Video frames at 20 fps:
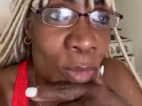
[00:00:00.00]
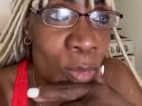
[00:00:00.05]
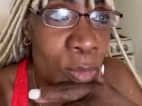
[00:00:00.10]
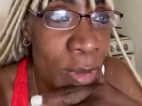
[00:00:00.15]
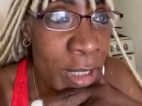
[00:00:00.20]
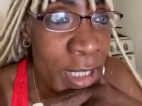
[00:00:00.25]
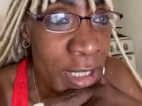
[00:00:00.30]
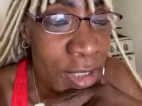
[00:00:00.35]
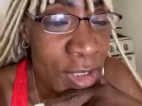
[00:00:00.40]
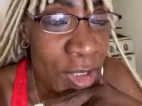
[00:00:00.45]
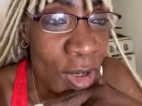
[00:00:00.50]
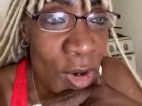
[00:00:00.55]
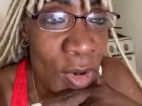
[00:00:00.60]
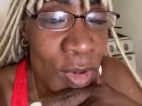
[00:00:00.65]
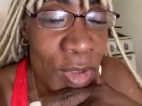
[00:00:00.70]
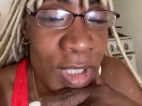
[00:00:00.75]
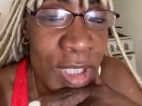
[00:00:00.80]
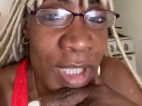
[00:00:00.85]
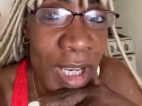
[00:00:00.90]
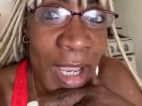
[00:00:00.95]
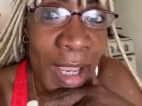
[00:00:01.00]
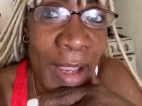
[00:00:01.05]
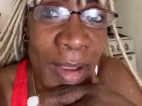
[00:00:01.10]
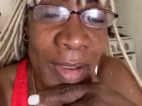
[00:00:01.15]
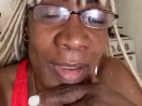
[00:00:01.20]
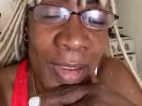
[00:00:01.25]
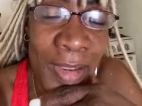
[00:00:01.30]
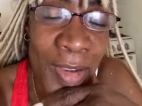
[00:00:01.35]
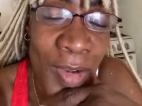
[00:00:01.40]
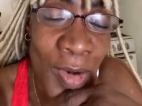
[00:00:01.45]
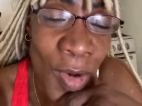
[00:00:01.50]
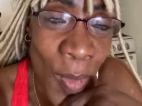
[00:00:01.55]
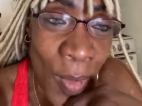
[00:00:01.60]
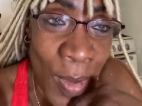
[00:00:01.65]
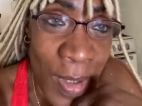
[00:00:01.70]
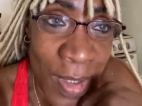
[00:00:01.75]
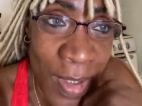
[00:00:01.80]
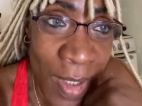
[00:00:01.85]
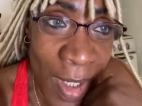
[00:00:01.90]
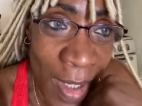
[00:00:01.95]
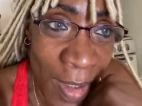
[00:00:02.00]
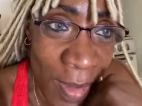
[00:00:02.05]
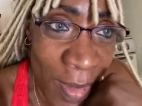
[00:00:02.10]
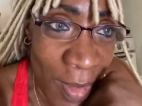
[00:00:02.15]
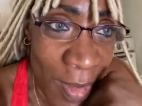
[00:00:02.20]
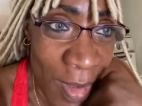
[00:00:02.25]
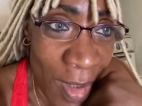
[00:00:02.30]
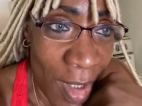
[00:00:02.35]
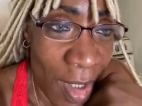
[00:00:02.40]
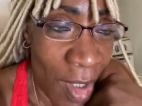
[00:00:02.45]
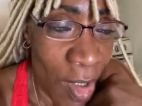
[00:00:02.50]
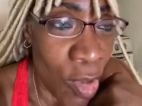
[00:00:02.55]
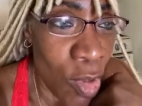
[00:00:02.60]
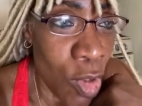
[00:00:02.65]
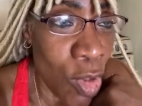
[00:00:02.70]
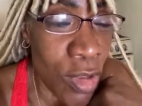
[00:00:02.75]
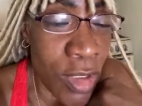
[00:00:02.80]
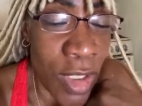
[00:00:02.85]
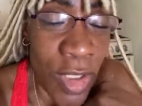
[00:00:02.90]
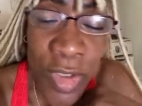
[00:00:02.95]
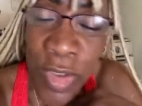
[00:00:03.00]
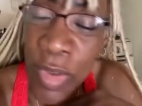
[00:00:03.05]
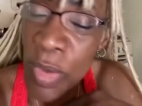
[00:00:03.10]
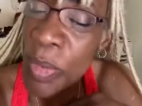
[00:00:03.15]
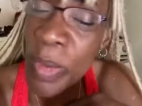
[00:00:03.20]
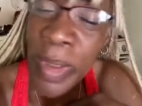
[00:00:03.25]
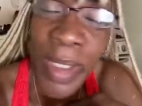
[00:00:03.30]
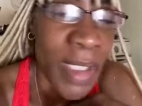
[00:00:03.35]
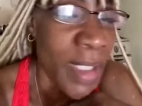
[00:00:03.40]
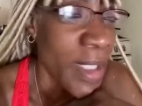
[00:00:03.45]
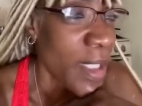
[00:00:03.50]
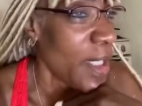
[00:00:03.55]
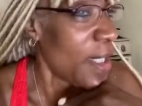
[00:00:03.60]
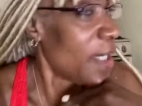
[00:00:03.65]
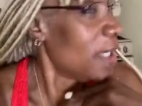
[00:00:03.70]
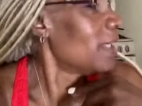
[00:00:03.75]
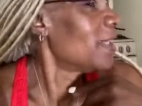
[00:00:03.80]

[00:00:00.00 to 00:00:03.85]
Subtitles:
Hey, Etta Jack, how are you? Welcome home.